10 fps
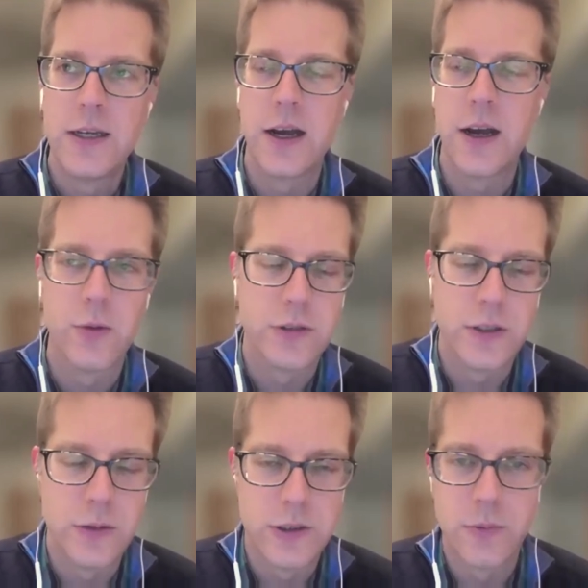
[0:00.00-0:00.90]
we'll
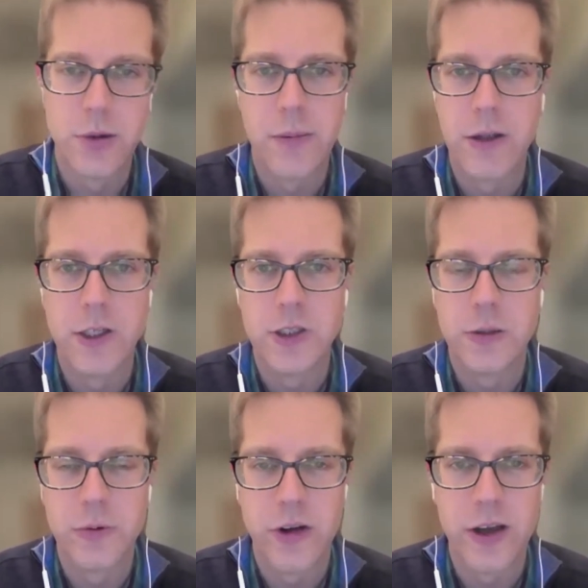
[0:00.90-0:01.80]
sequence the population
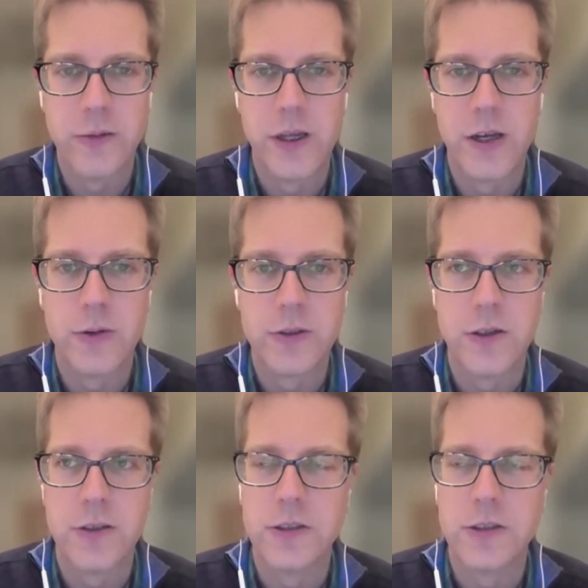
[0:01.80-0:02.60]
and provide them the end results.